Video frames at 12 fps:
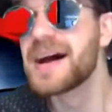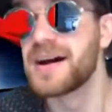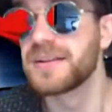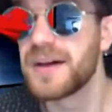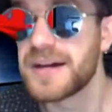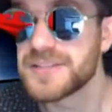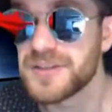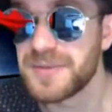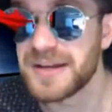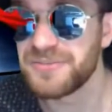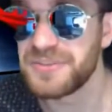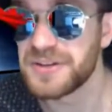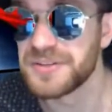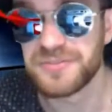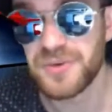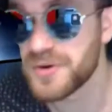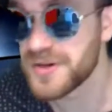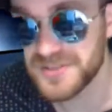Alonzo Menefield, of
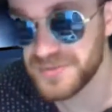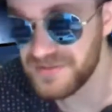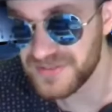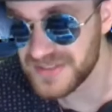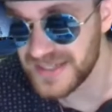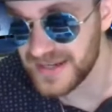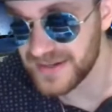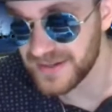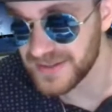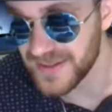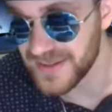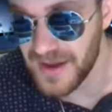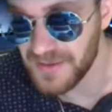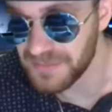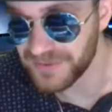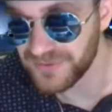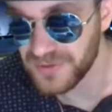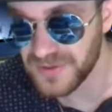course, we've seen a lot
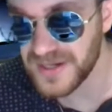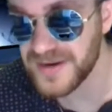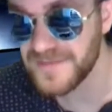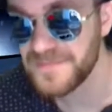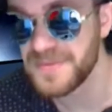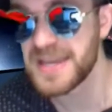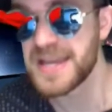before.